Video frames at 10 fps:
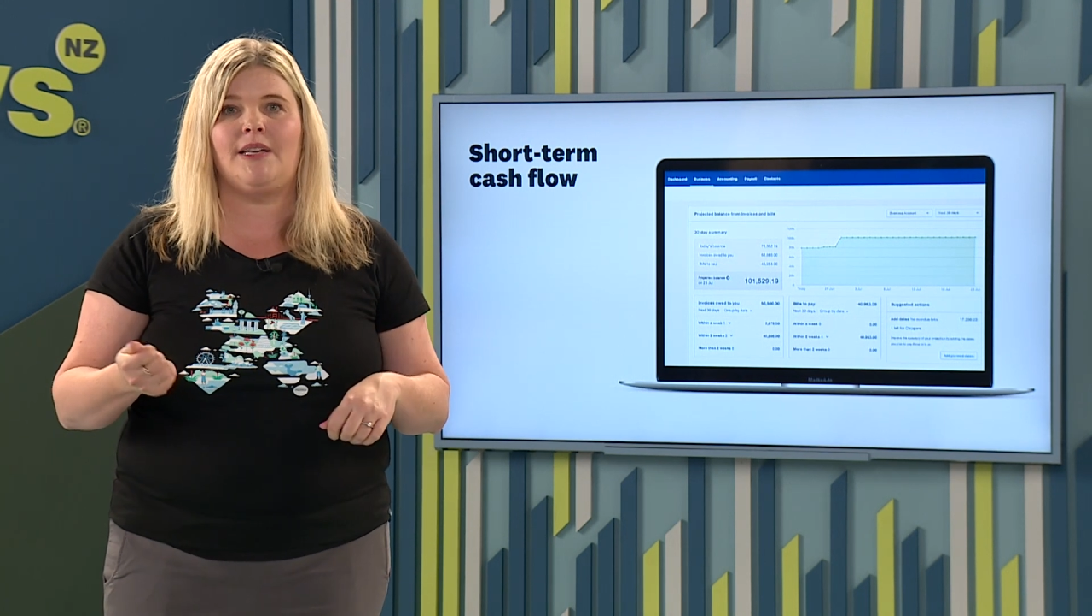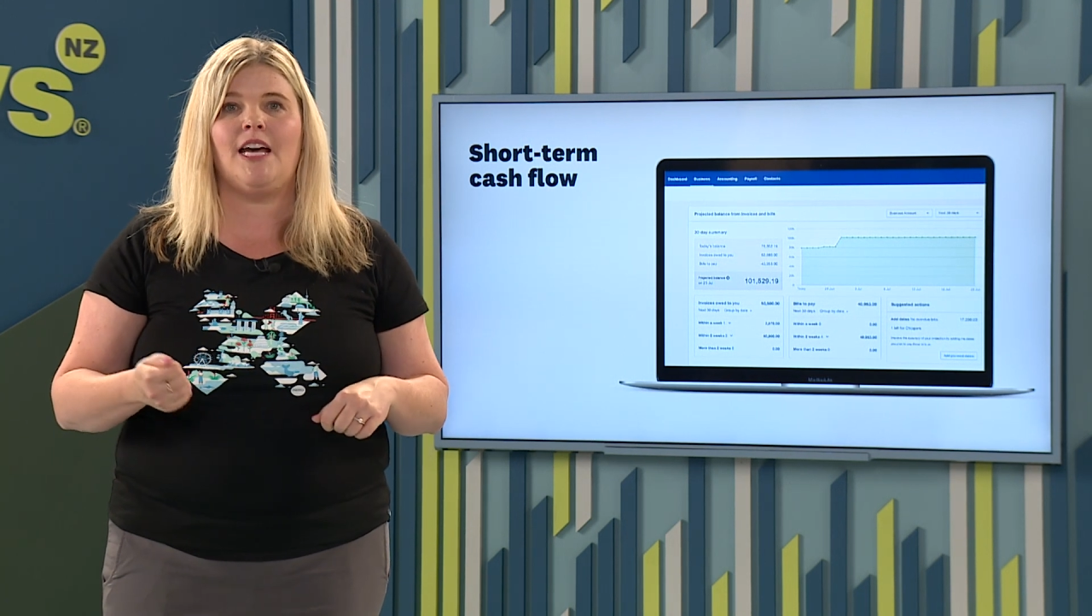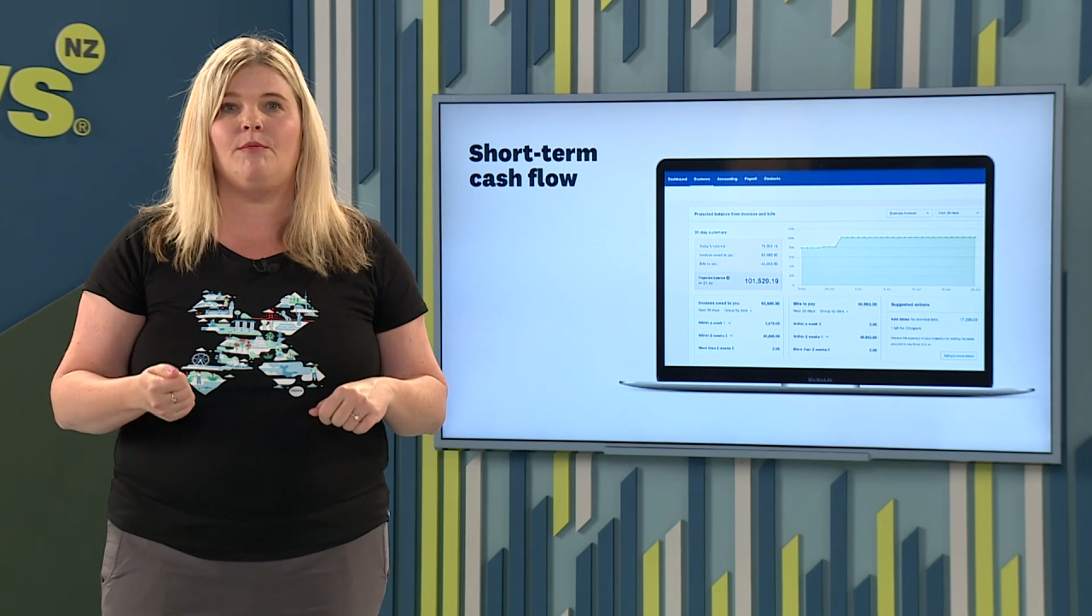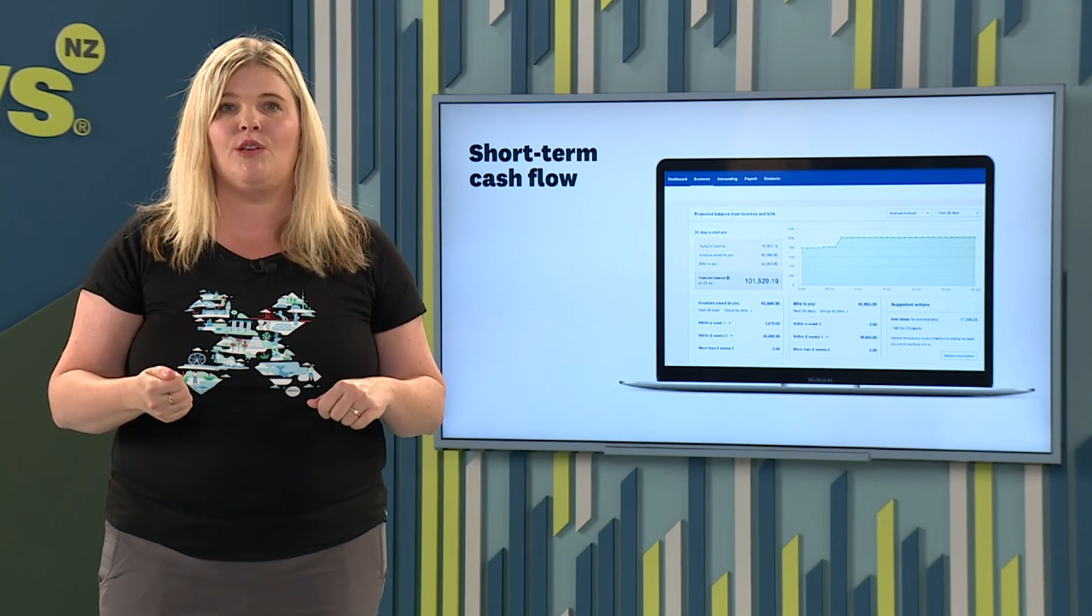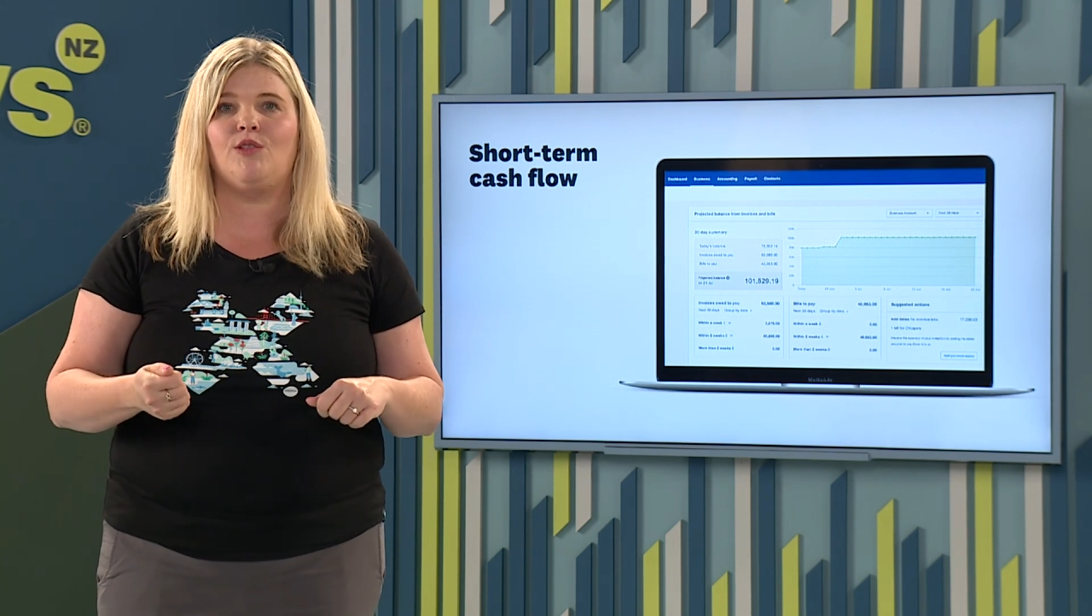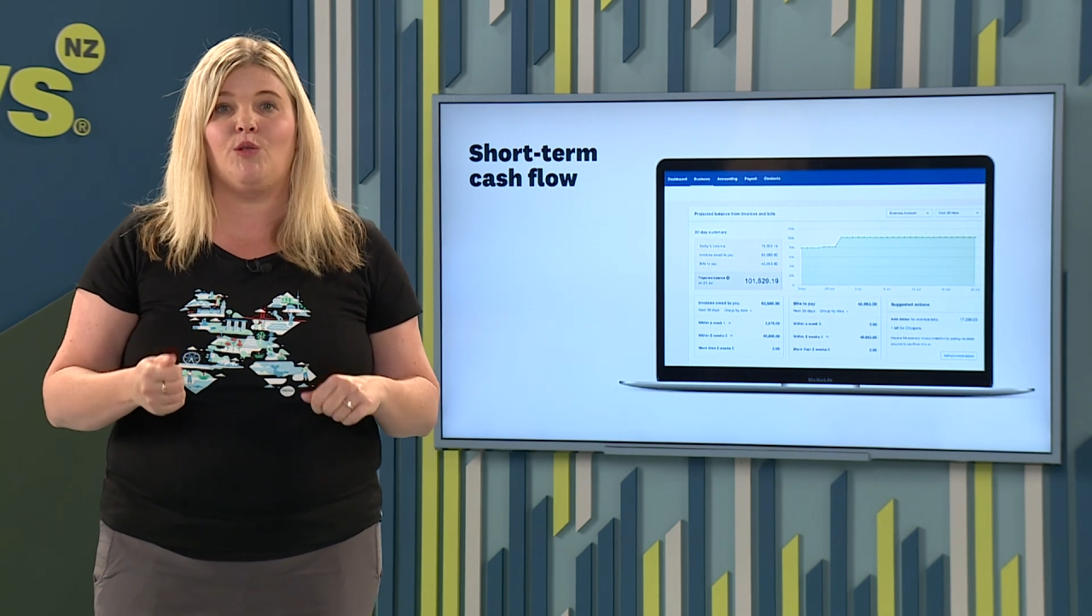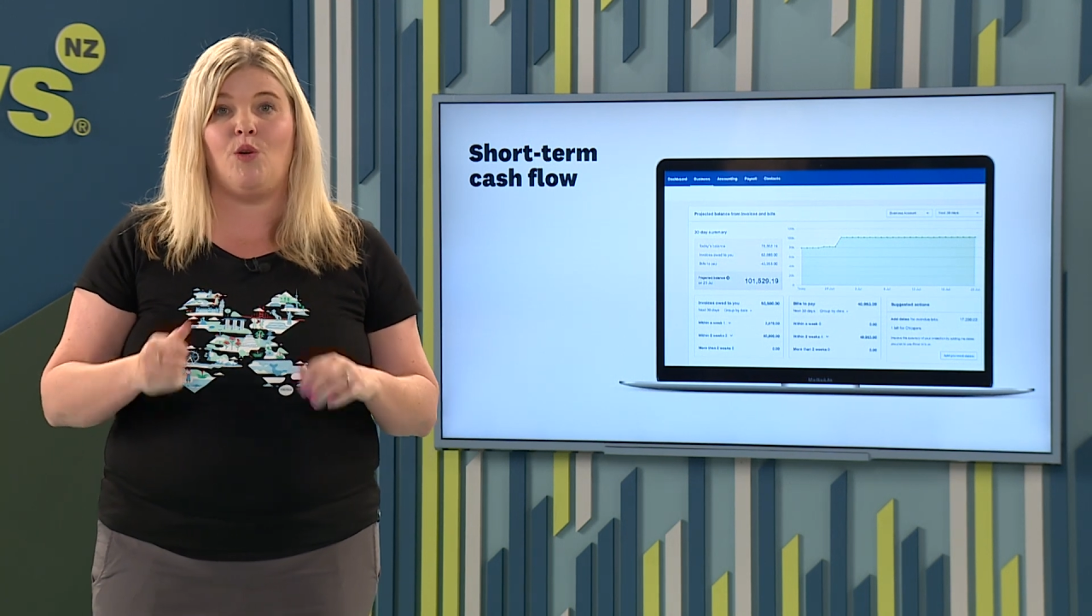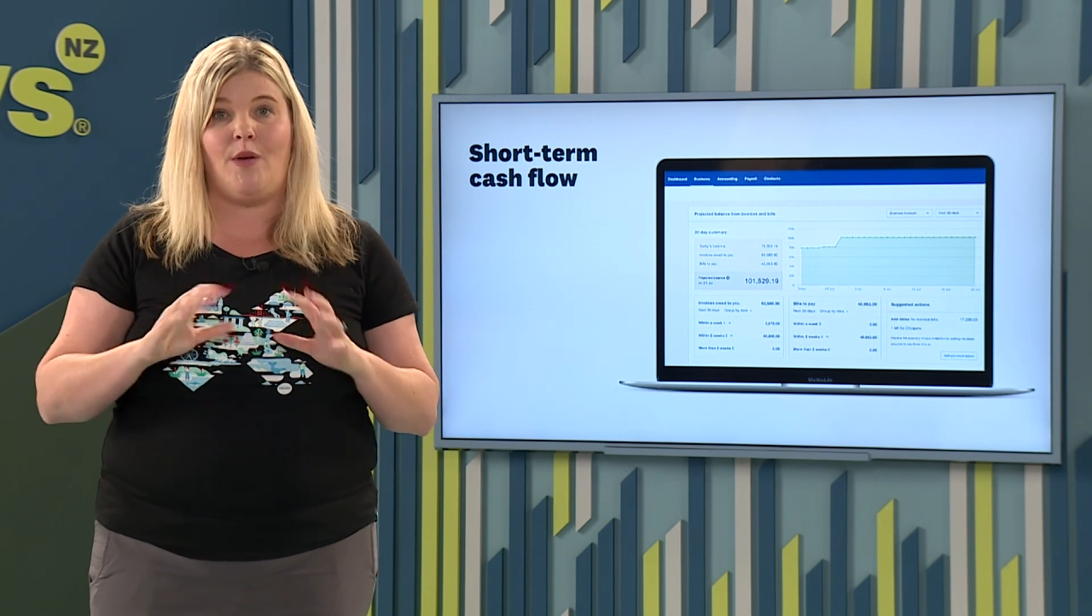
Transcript: coming through